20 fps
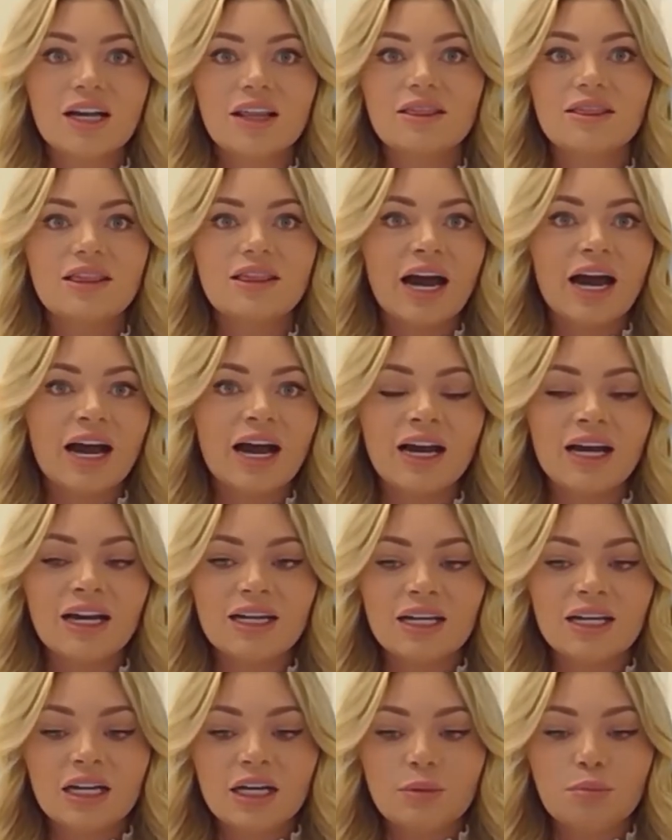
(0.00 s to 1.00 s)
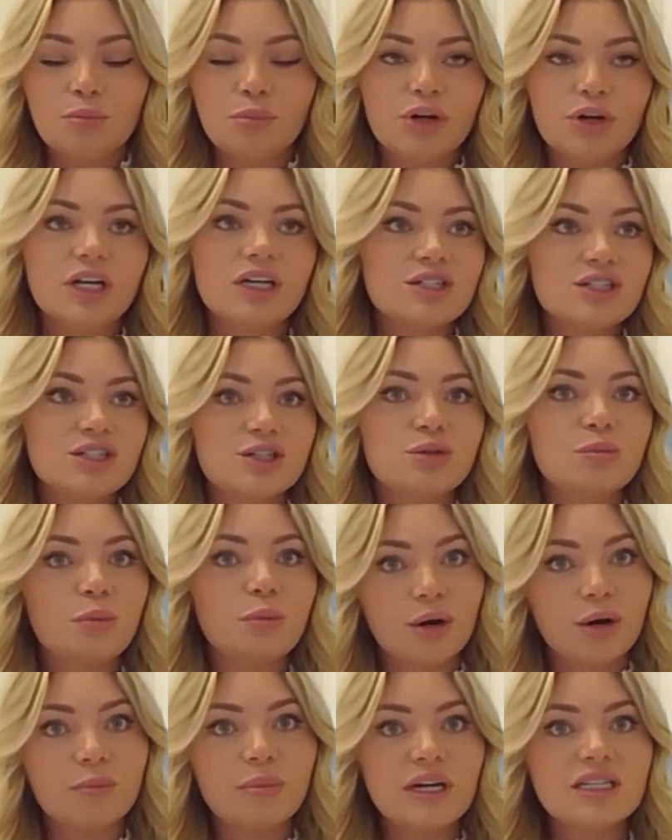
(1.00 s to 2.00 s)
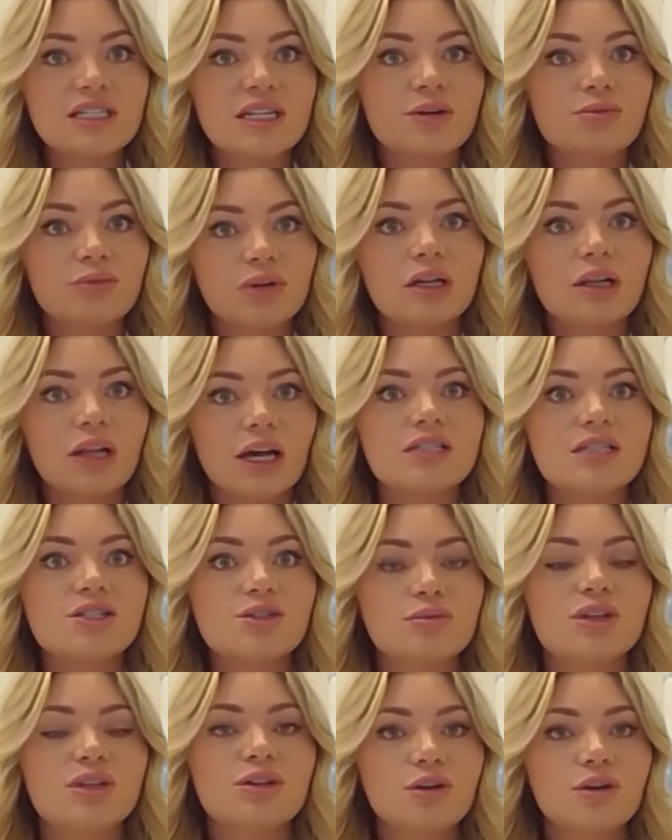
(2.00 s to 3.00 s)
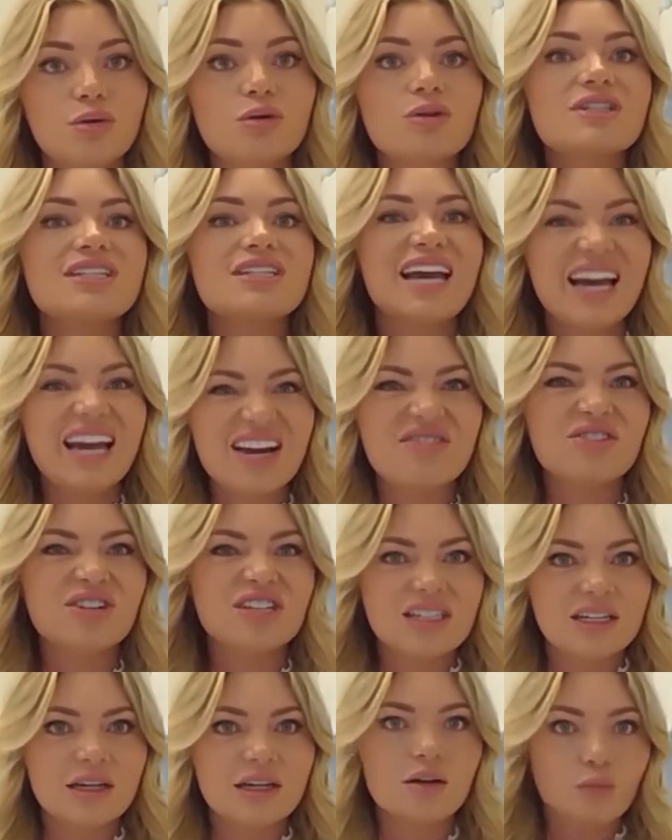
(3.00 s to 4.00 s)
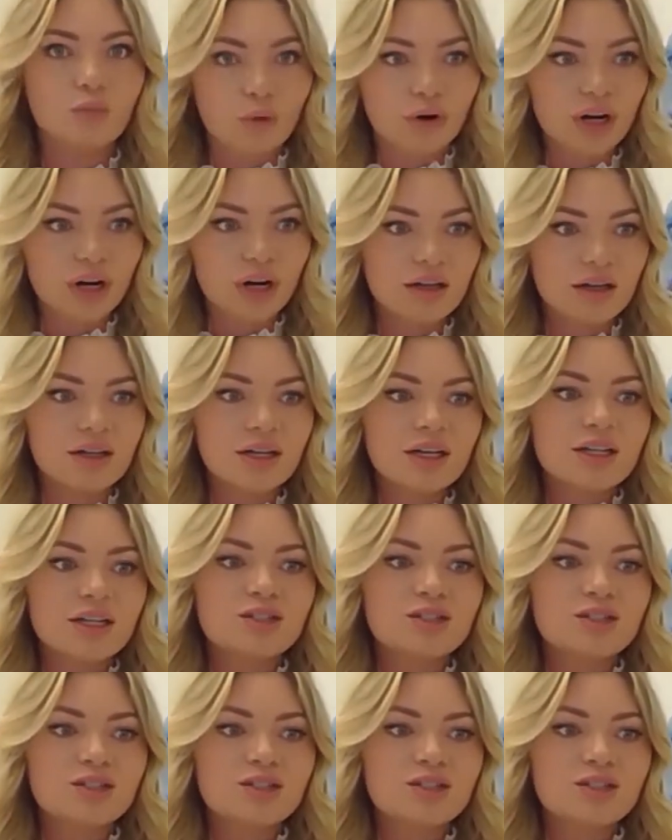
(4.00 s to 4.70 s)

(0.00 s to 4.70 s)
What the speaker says: that brings you purpose and realigns you with your goals every single morning.